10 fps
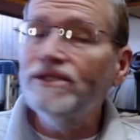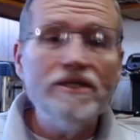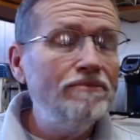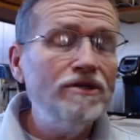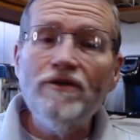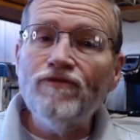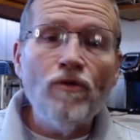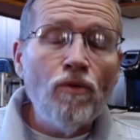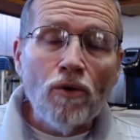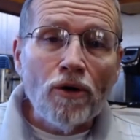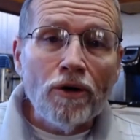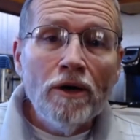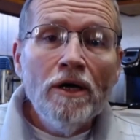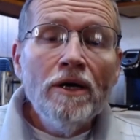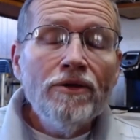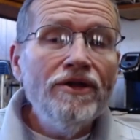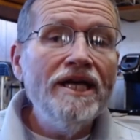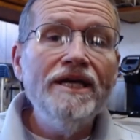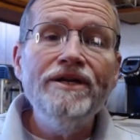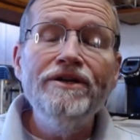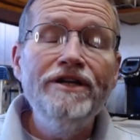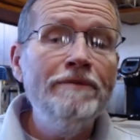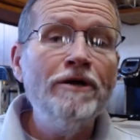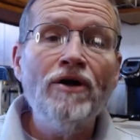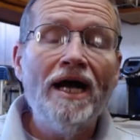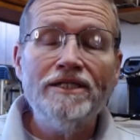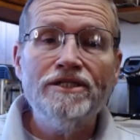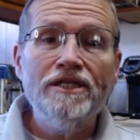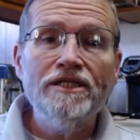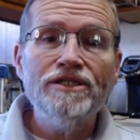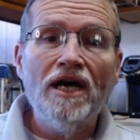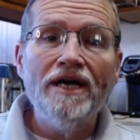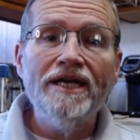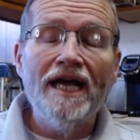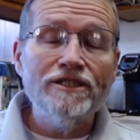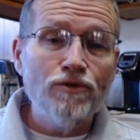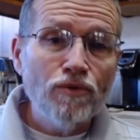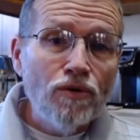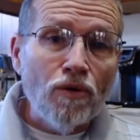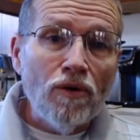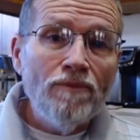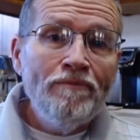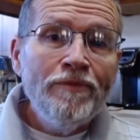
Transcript: something for the Democrats to decide, as a rule.